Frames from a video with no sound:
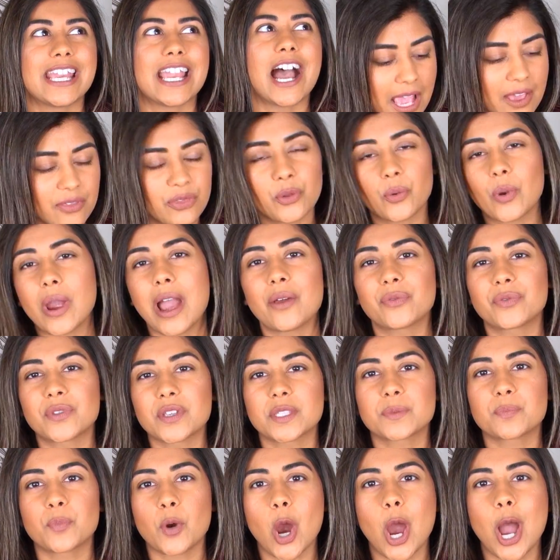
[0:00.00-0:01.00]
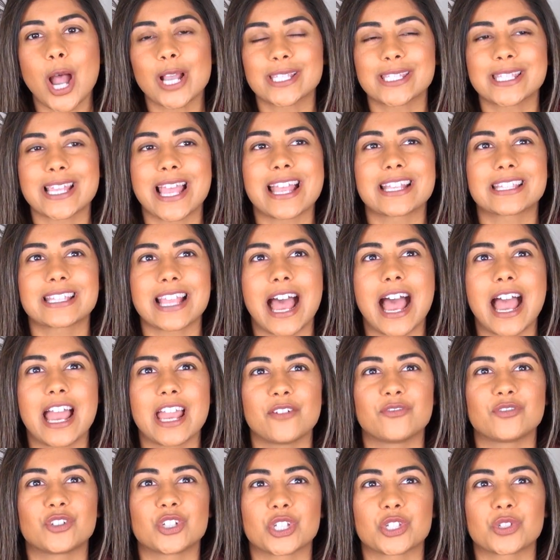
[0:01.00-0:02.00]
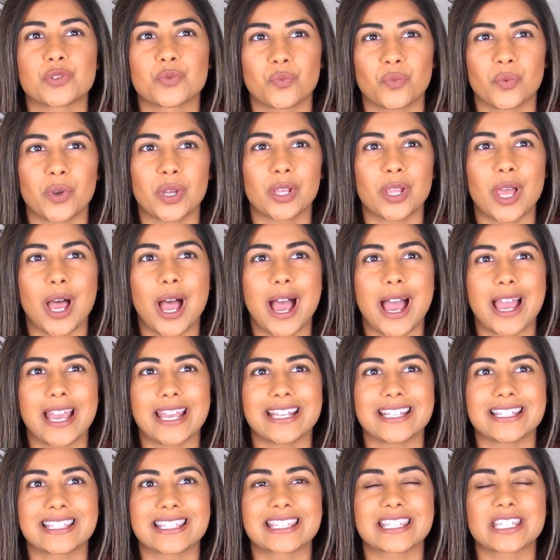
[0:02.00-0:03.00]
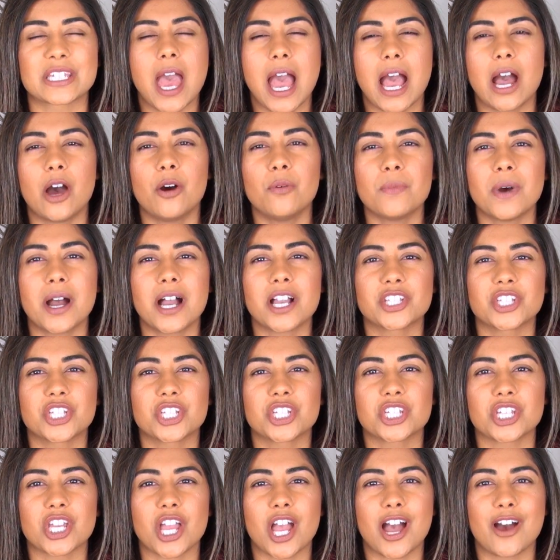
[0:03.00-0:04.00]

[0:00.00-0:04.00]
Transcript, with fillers: and throughout this process I have just realized how much